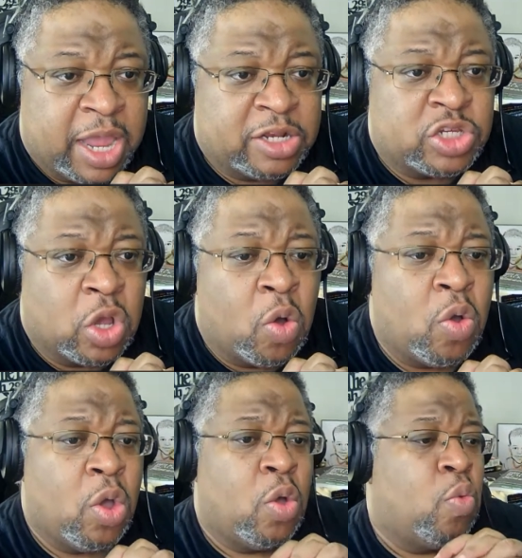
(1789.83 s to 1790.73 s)
And
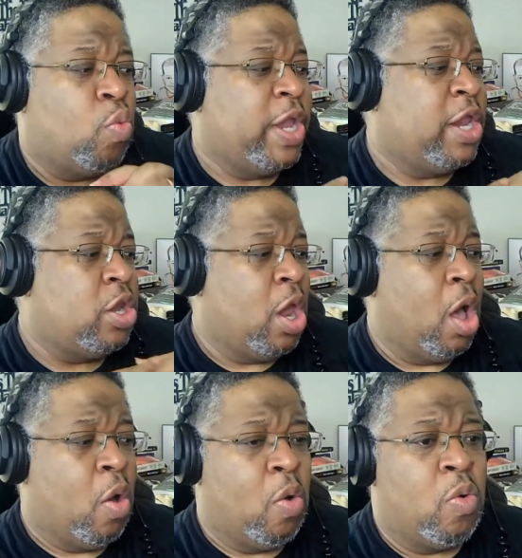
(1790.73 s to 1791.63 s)
so we
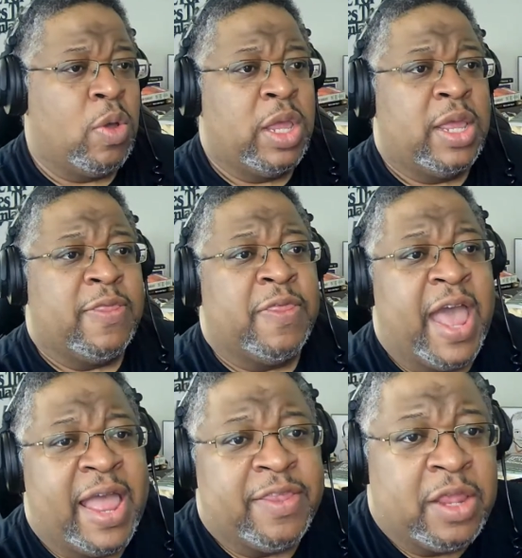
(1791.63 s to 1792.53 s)
know
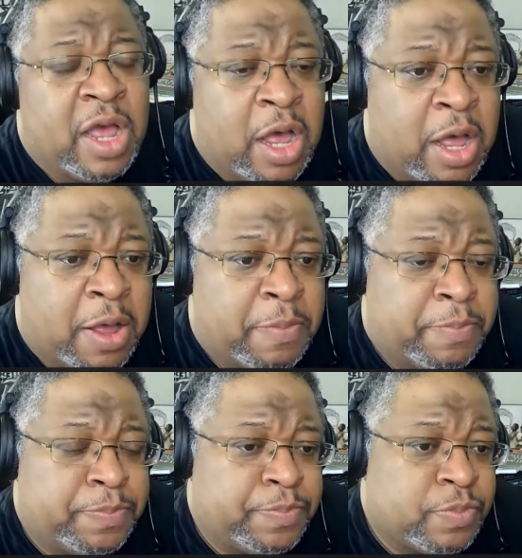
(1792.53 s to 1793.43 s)
that
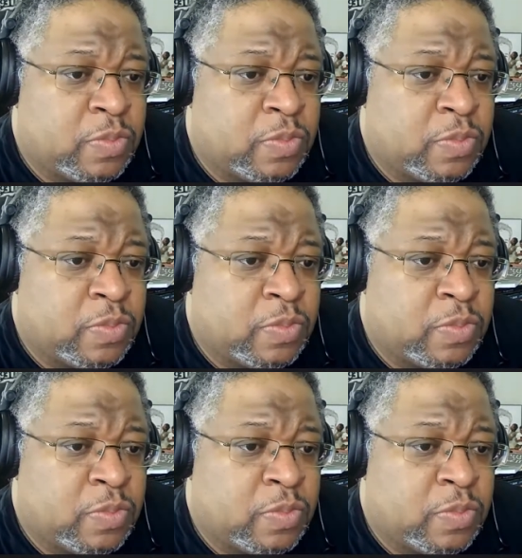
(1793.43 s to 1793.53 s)
um,